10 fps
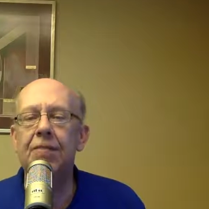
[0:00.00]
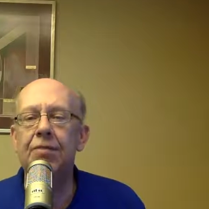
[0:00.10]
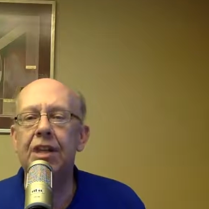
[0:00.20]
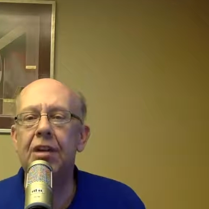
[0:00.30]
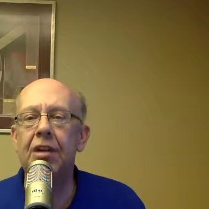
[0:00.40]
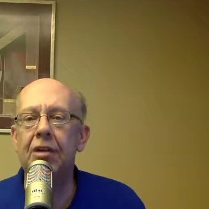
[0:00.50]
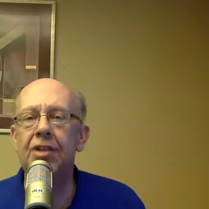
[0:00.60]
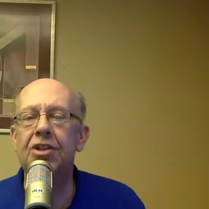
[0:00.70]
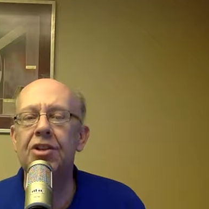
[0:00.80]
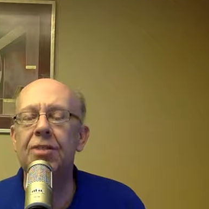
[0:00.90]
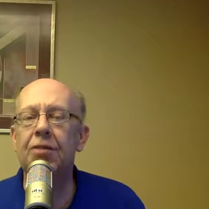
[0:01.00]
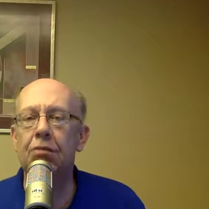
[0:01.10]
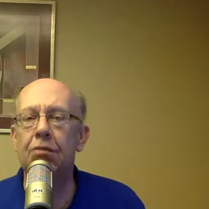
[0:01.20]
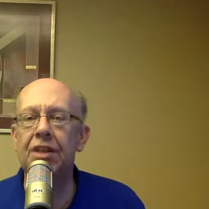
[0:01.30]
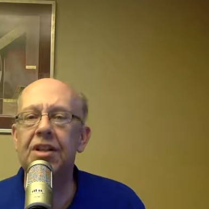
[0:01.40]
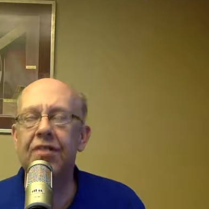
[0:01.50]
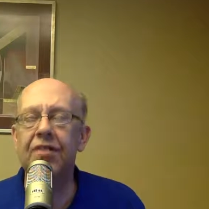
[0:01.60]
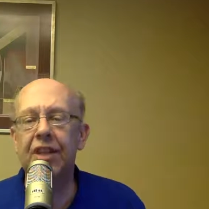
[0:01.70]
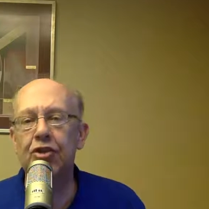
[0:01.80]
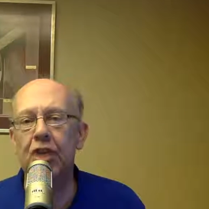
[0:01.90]
pretty clearly that there's been a risk of
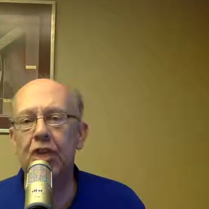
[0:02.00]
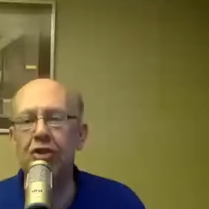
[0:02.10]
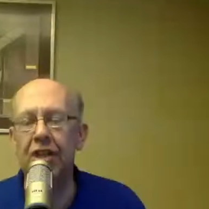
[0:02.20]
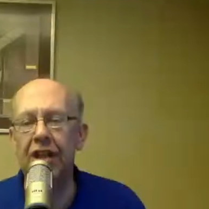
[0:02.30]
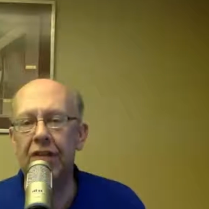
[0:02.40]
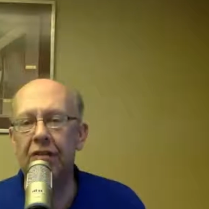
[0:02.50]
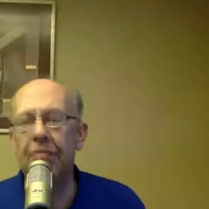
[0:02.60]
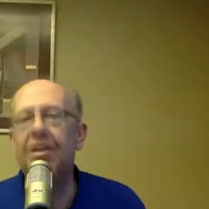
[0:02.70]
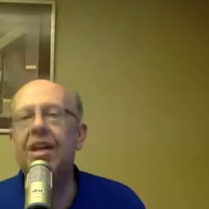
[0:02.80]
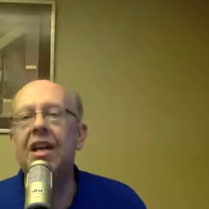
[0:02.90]
things changing in the interim.